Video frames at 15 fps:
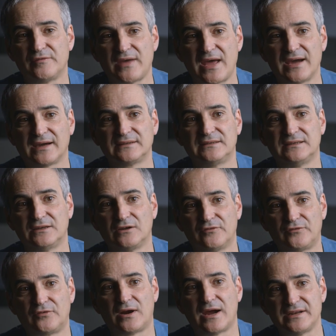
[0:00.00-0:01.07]
of acting,
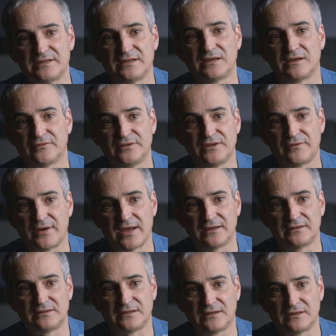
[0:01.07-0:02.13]
of writing, of
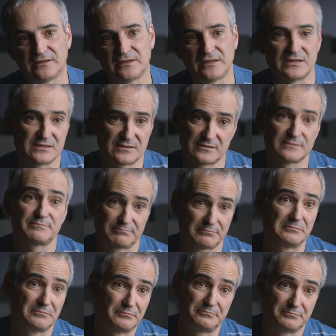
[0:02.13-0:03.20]
directing is
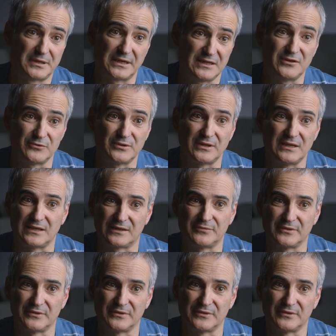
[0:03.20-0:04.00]
pretty unique